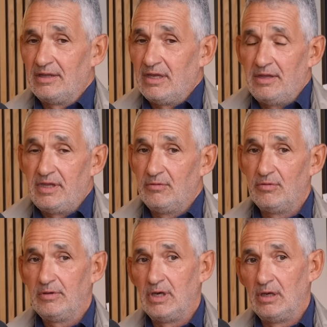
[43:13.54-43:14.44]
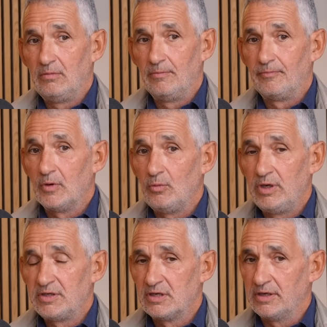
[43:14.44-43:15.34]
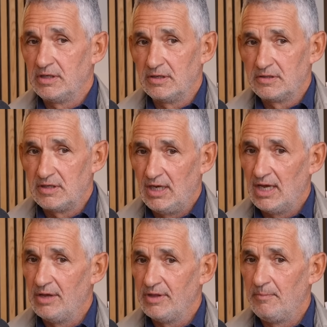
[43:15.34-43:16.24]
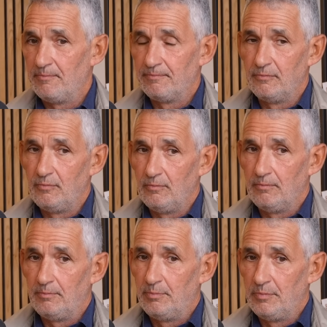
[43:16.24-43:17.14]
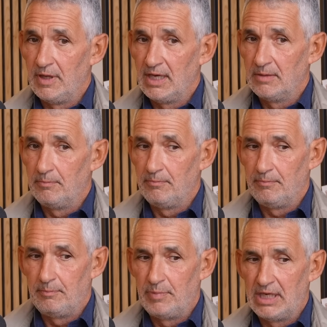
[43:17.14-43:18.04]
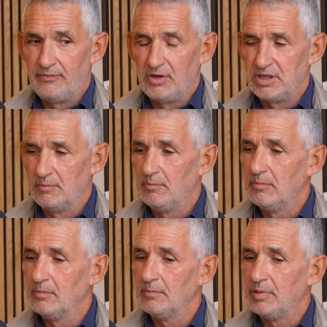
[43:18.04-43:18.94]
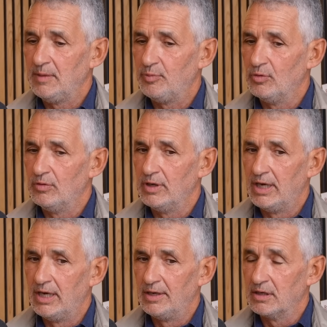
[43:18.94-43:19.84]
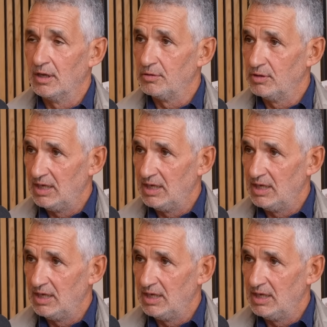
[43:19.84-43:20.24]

I, th- I think you know we're starting to see how they're they benefiting people uh, going through